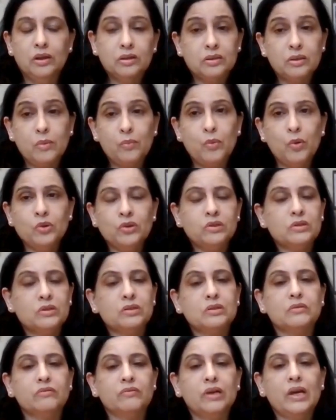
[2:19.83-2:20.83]

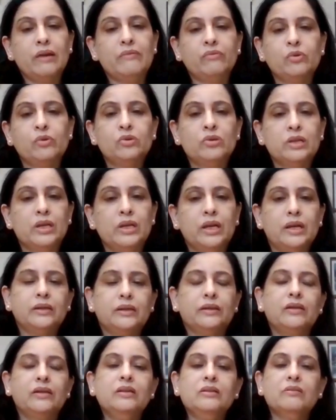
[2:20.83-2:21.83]
Suppose we have to say
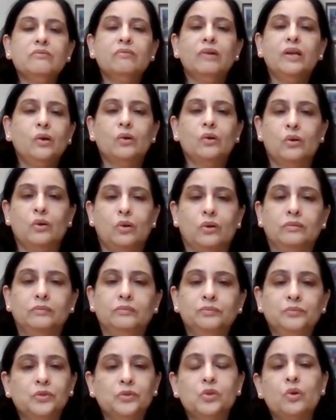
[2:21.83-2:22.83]
it is 1 o'clock.
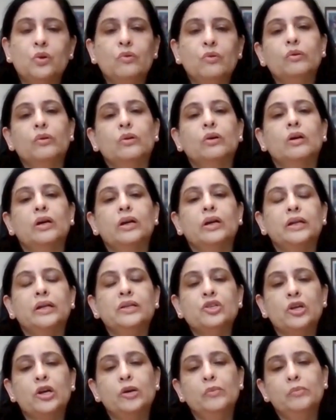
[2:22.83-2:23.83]
So
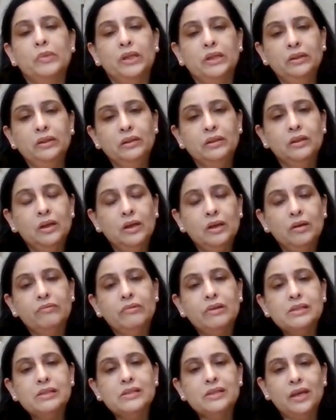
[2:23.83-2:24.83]
in German,
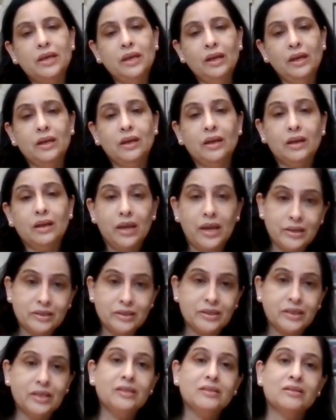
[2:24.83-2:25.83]
we'll say
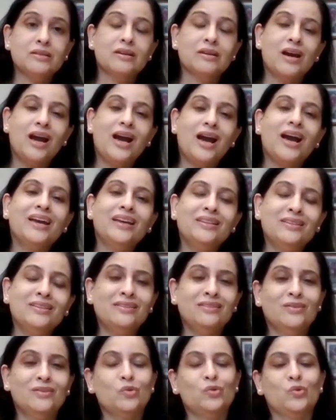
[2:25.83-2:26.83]
es ist 1
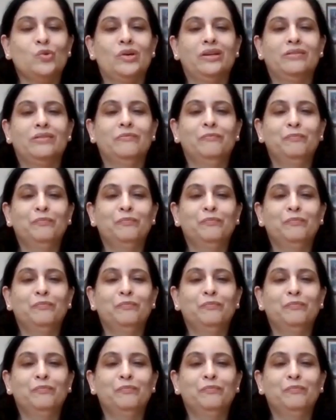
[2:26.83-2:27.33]
Uhr,